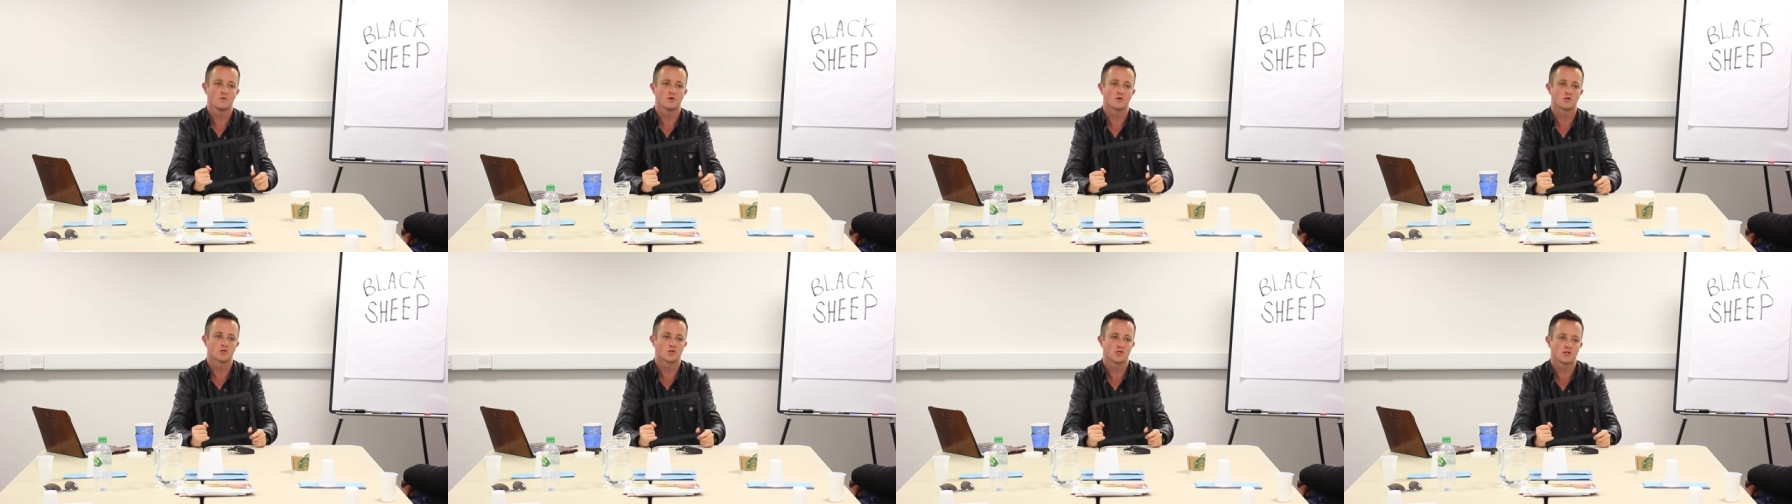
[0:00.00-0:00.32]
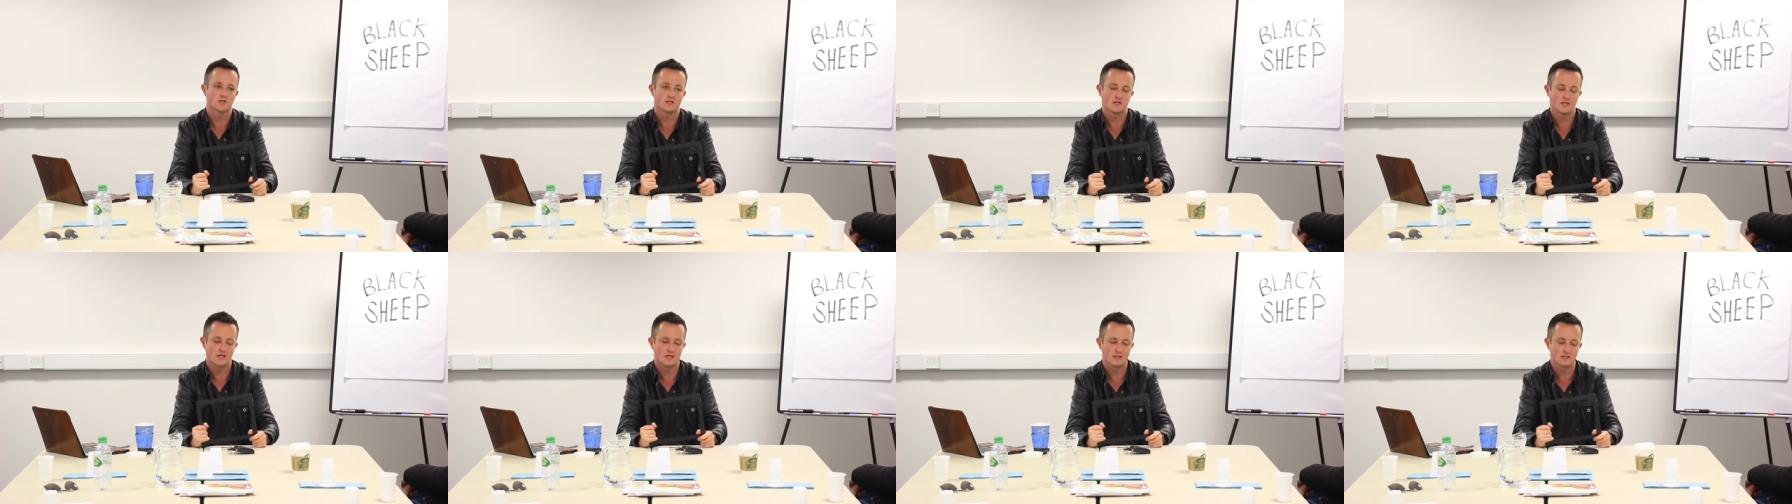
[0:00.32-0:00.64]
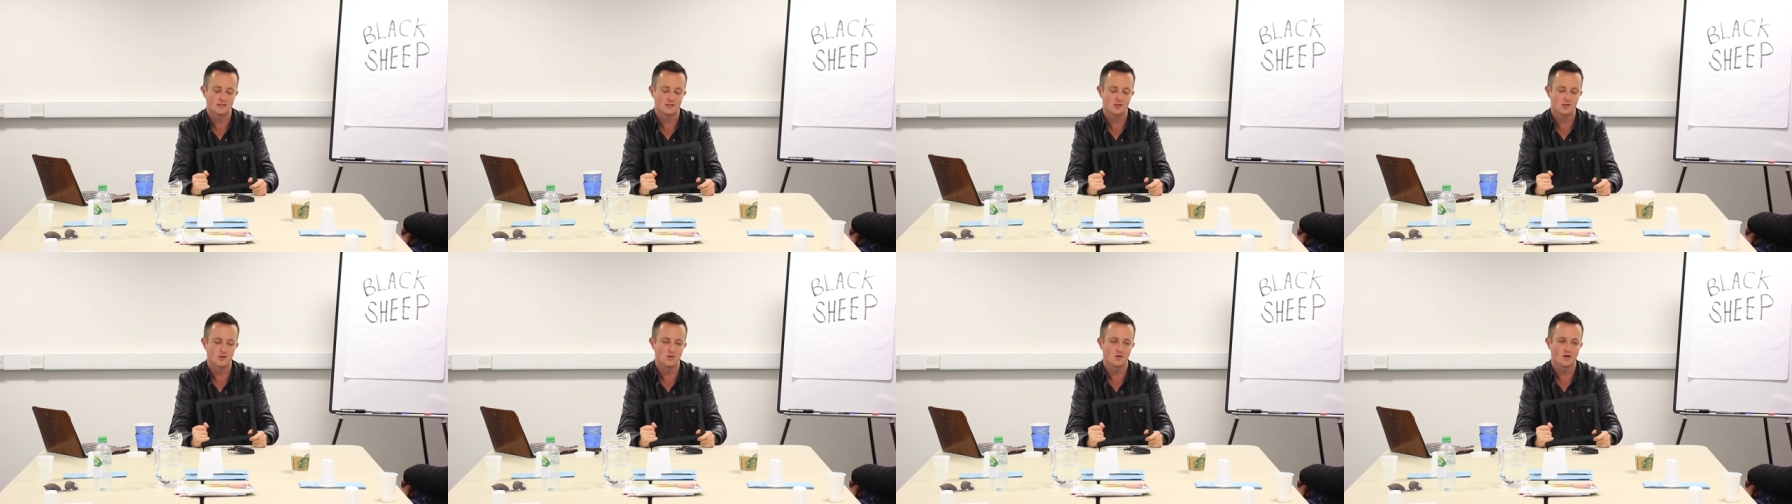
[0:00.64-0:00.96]
What shit
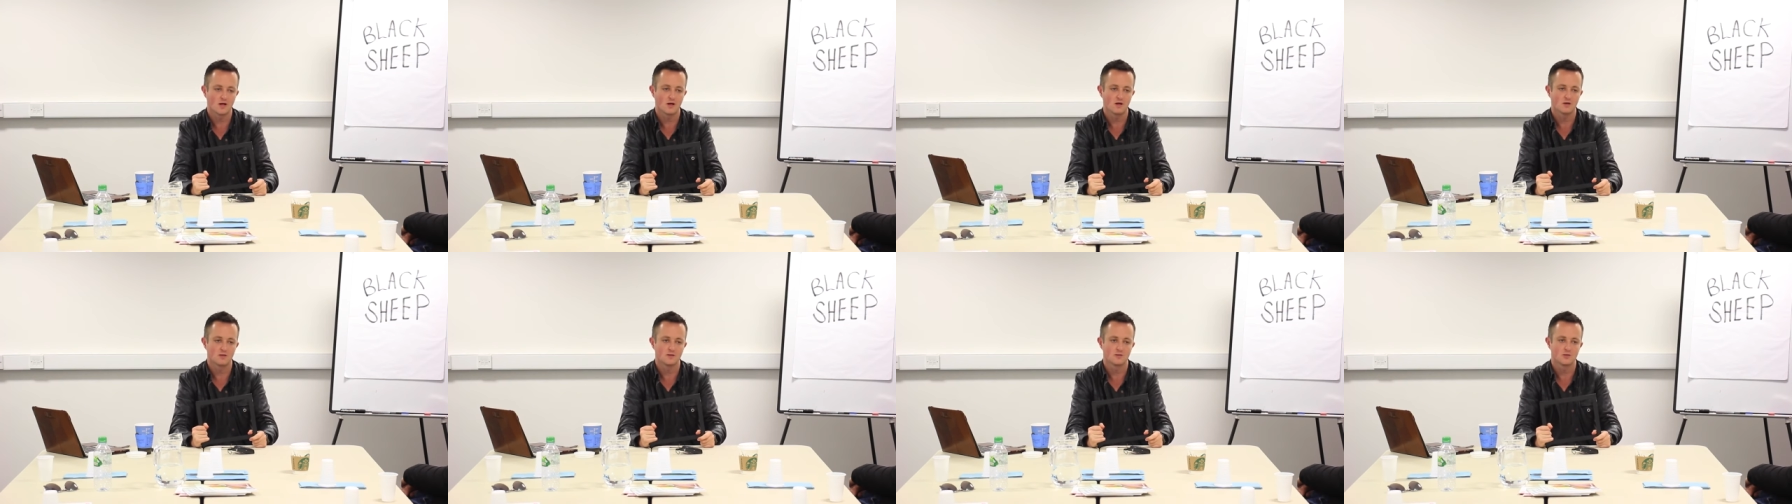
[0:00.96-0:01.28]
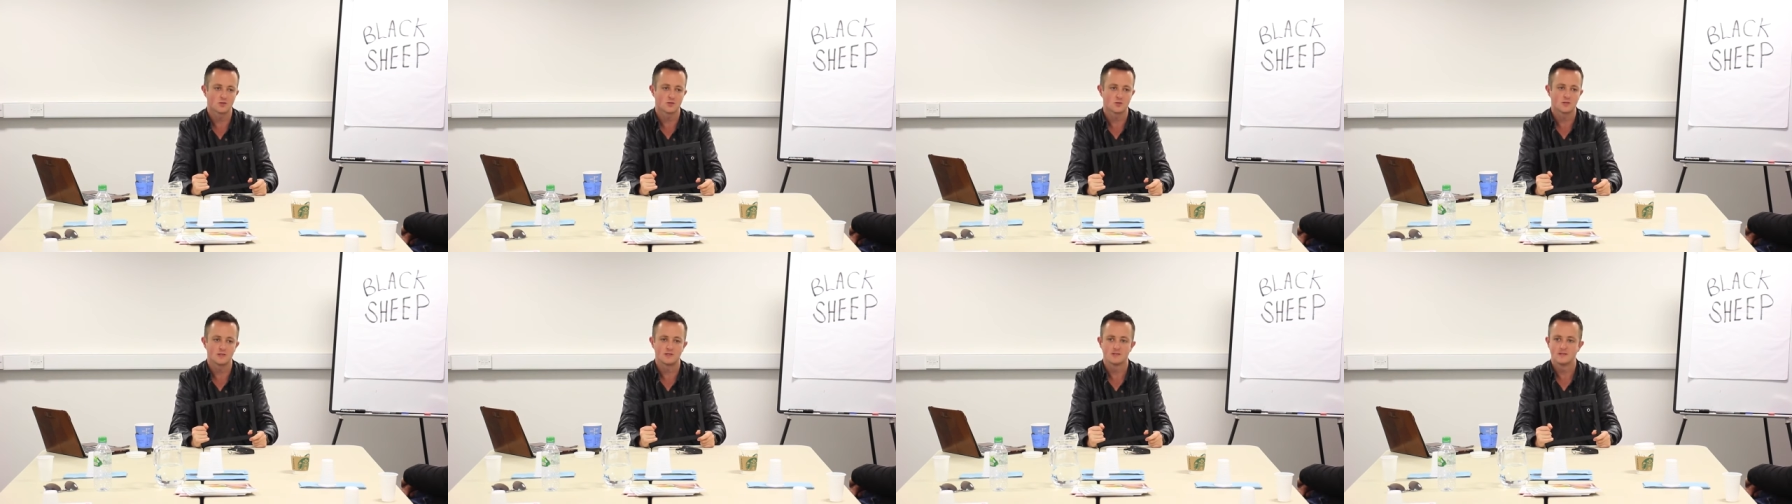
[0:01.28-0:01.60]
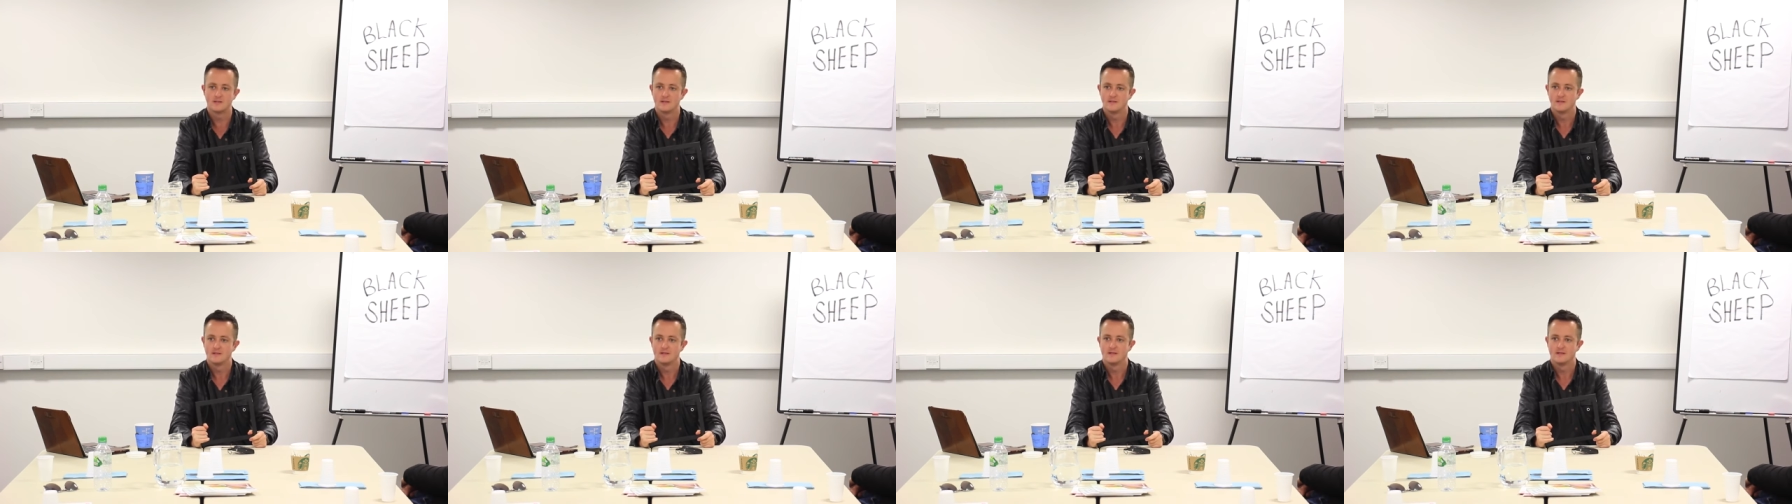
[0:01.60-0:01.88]
test do you get on the street?